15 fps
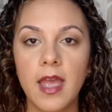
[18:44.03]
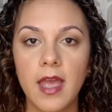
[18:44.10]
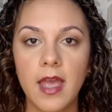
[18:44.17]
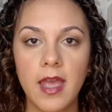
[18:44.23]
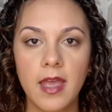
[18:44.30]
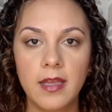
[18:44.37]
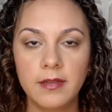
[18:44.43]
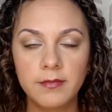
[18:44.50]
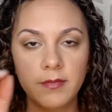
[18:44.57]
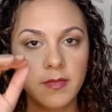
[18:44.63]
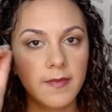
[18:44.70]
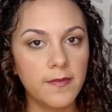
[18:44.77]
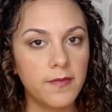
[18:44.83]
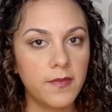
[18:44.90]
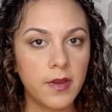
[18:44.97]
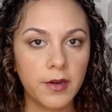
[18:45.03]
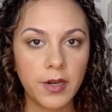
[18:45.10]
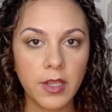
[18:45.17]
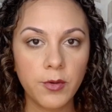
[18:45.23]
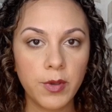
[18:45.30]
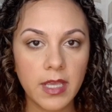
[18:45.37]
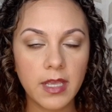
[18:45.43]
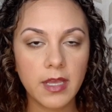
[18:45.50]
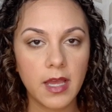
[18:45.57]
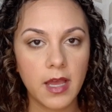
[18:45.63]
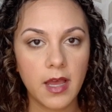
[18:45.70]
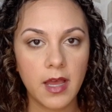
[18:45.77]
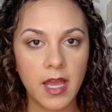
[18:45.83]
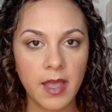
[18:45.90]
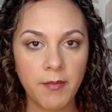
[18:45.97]
and very quick
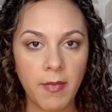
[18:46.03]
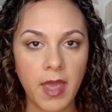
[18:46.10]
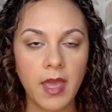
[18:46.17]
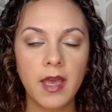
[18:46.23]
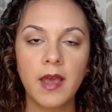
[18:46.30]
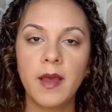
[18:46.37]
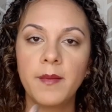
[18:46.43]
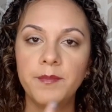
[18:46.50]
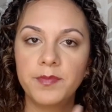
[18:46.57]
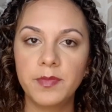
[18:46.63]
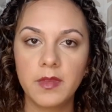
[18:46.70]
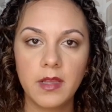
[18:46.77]
eye makeup,